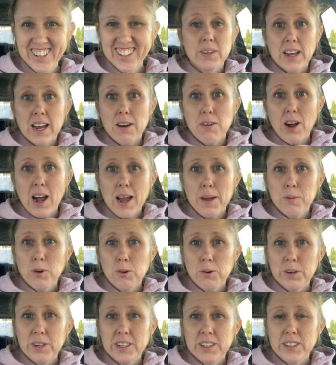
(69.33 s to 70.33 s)
Now I'm
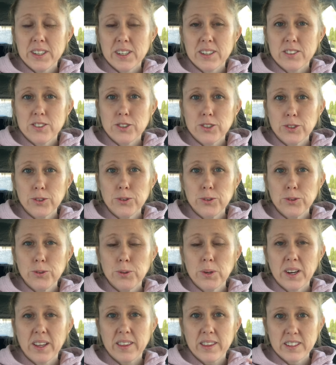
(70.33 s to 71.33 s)
going
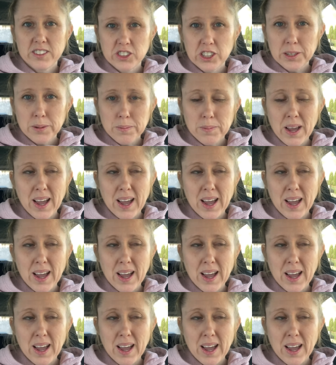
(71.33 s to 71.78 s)
to the gym.